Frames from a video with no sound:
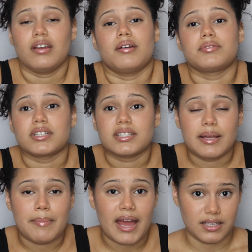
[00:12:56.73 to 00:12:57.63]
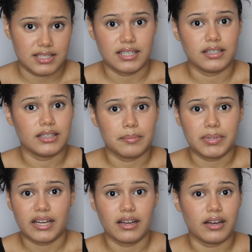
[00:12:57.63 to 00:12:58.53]
I was gonna say magazine clip
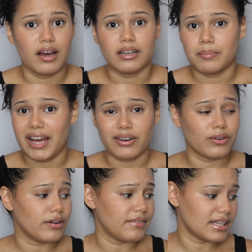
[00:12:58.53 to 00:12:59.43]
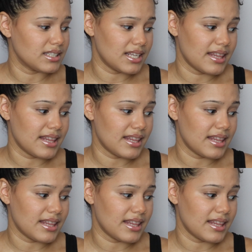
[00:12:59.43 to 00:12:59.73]
like a gun, but I don't know if I could say